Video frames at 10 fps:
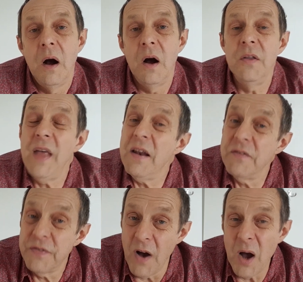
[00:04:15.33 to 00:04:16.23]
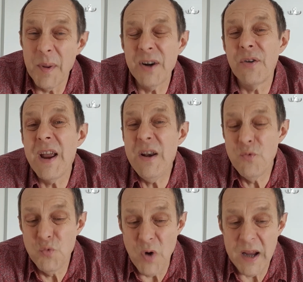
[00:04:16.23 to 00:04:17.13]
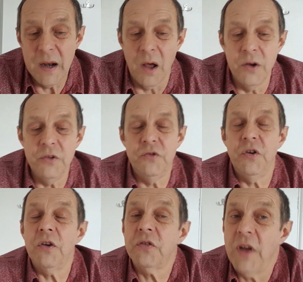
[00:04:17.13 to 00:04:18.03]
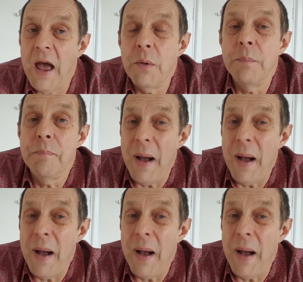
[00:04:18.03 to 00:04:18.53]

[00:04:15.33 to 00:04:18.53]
And then Farmer Green realised just how